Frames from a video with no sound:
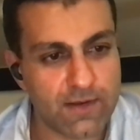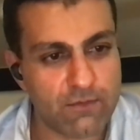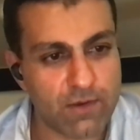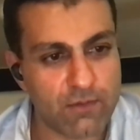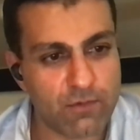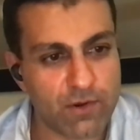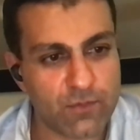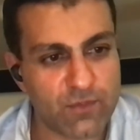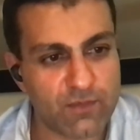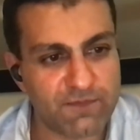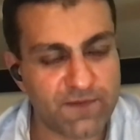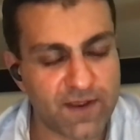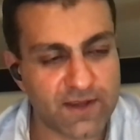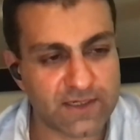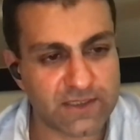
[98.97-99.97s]
when we
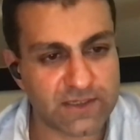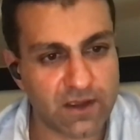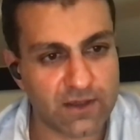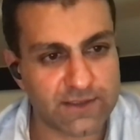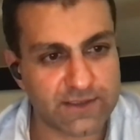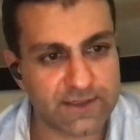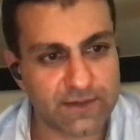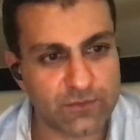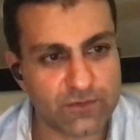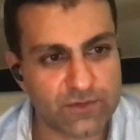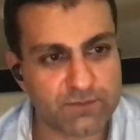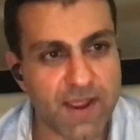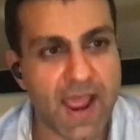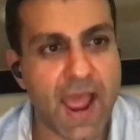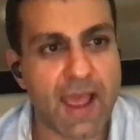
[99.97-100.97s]
first started, it was
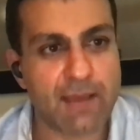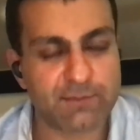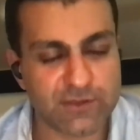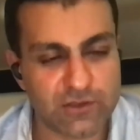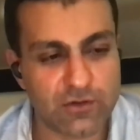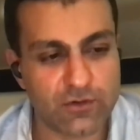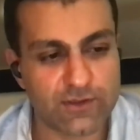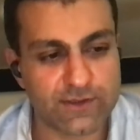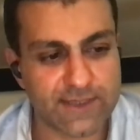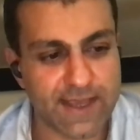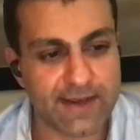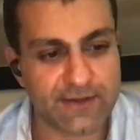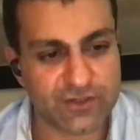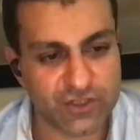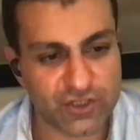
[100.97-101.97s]
perhaps looked
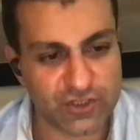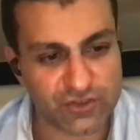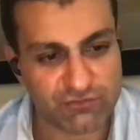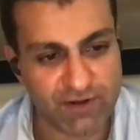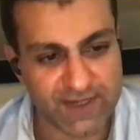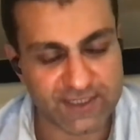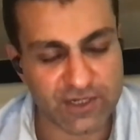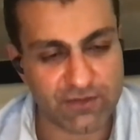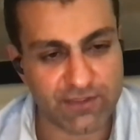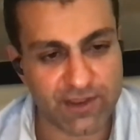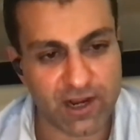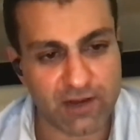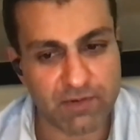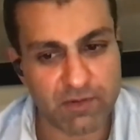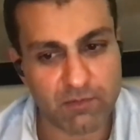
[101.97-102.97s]
at as just rescue
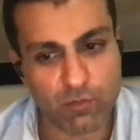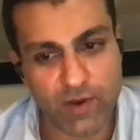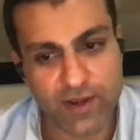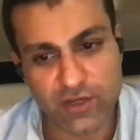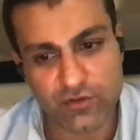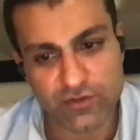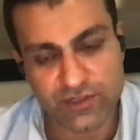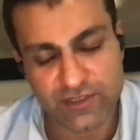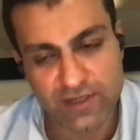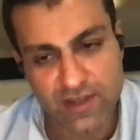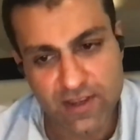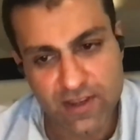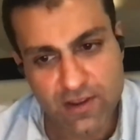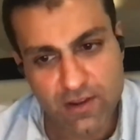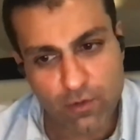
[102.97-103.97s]
therapy. But when you
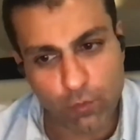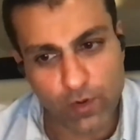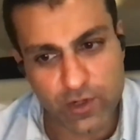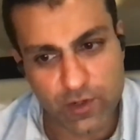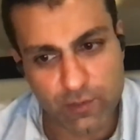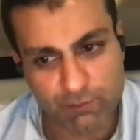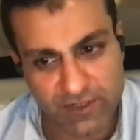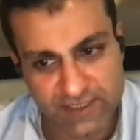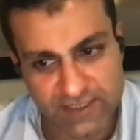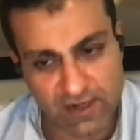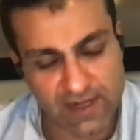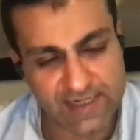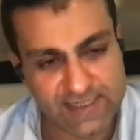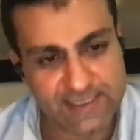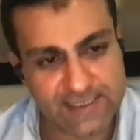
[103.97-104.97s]

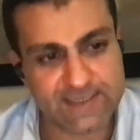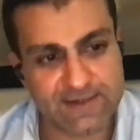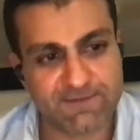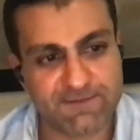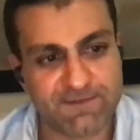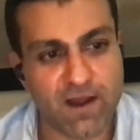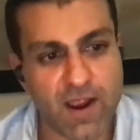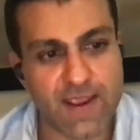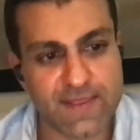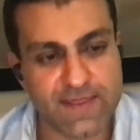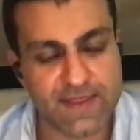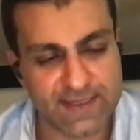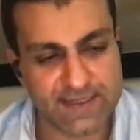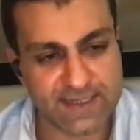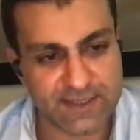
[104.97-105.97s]
precisely define
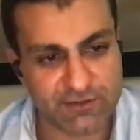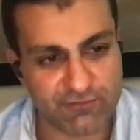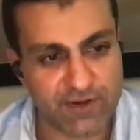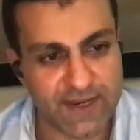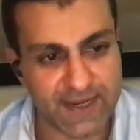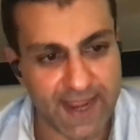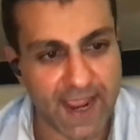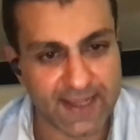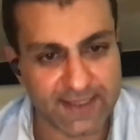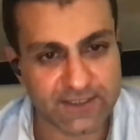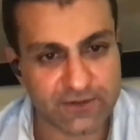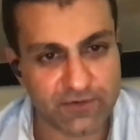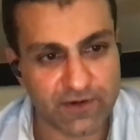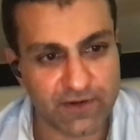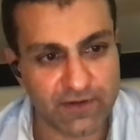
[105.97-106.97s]
these three
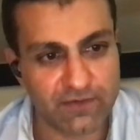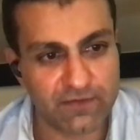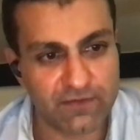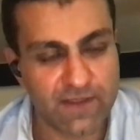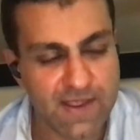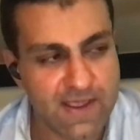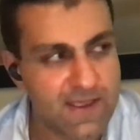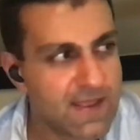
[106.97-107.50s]
categories,